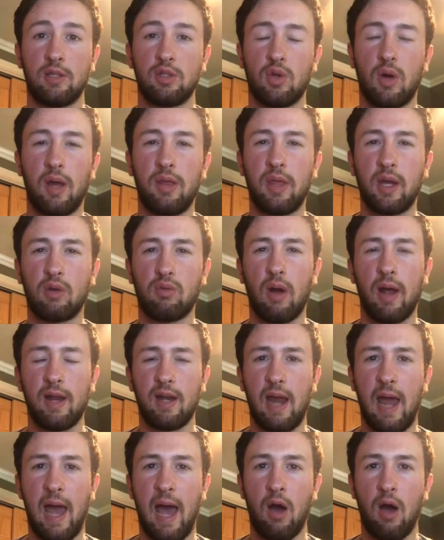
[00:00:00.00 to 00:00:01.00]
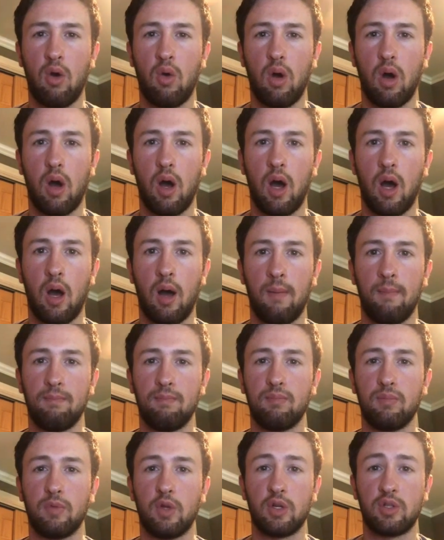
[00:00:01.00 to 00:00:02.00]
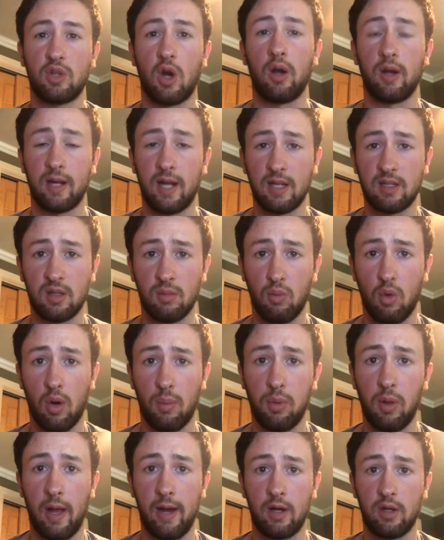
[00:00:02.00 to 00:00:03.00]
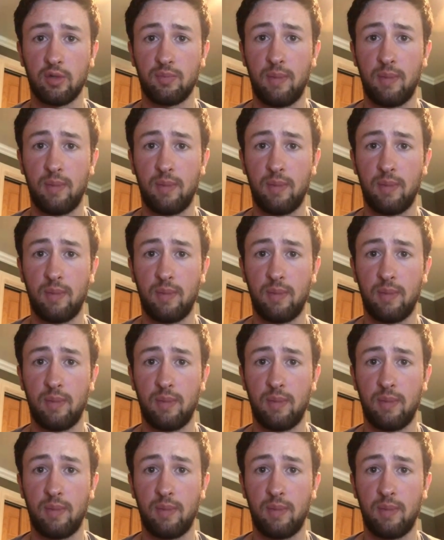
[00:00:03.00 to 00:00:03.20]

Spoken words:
So I think right now they're starting to get some more players